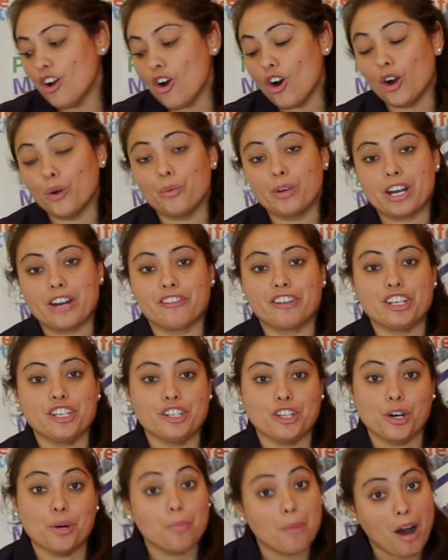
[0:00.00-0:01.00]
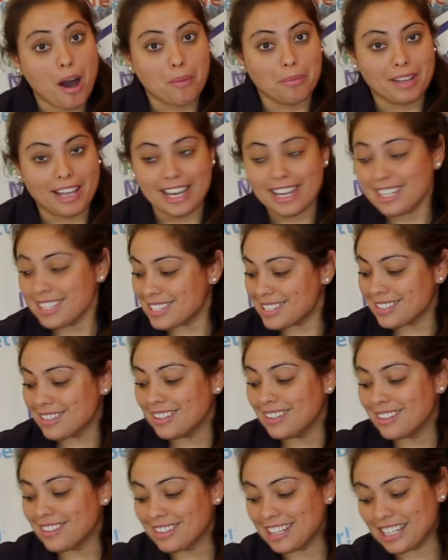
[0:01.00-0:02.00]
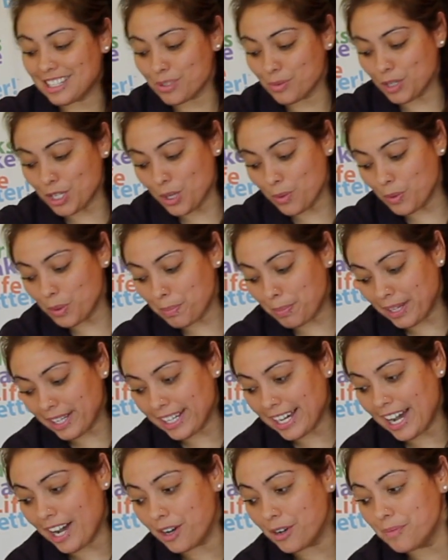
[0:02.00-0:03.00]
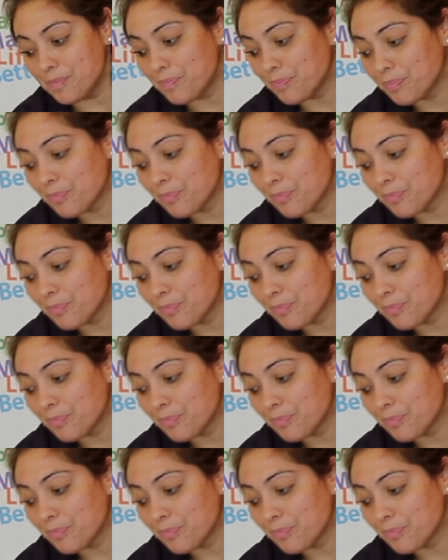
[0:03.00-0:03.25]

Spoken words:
or whatever you know mom likes, that's what you would pick out.